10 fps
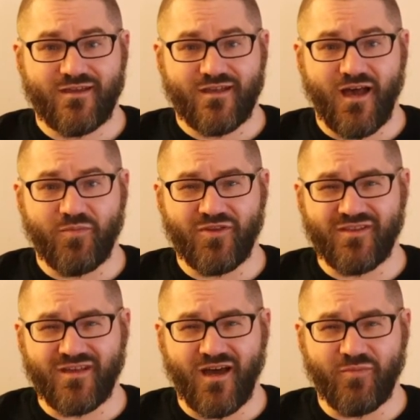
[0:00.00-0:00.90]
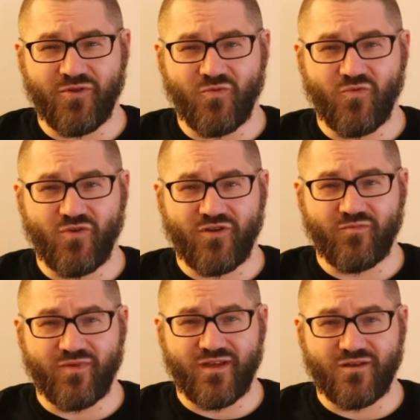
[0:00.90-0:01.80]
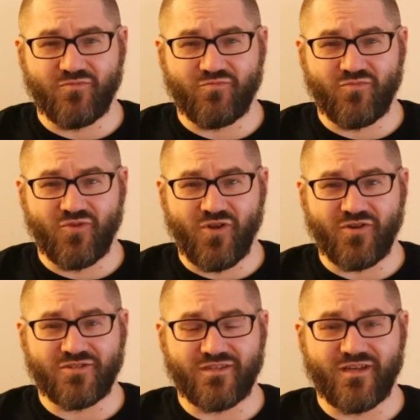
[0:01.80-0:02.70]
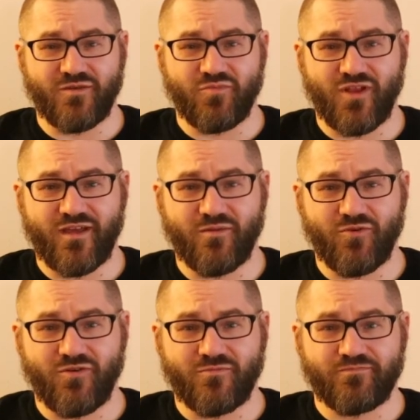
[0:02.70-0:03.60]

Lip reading: copy of the copy would have been largely unplayable.